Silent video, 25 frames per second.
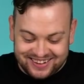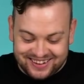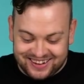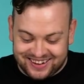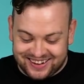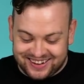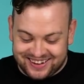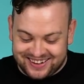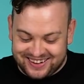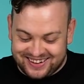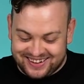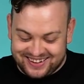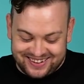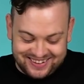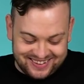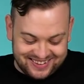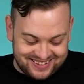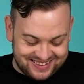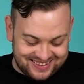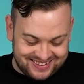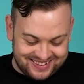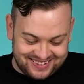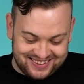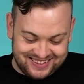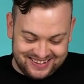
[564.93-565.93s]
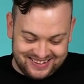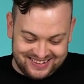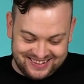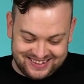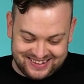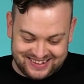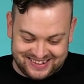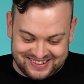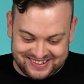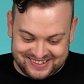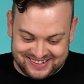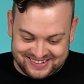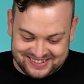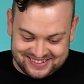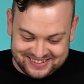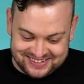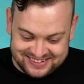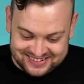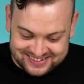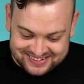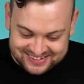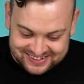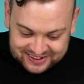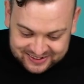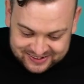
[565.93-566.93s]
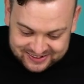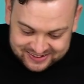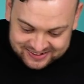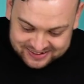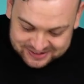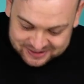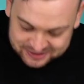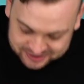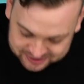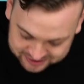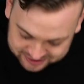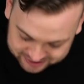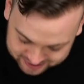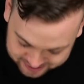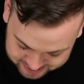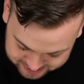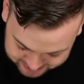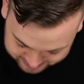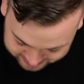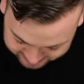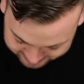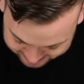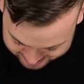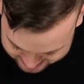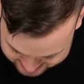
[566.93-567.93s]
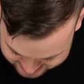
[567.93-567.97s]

This person isn't speaking.